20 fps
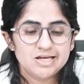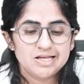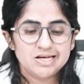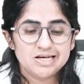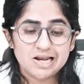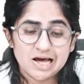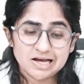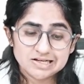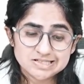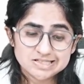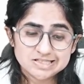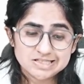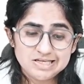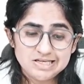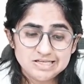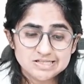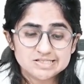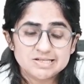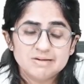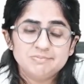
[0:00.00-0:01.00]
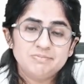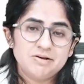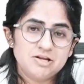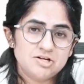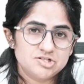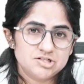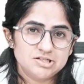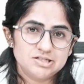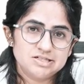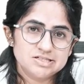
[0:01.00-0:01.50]
Lastly,
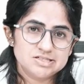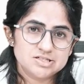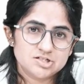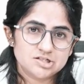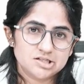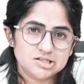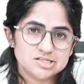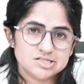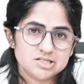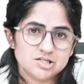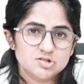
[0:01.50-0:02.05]
separation distress.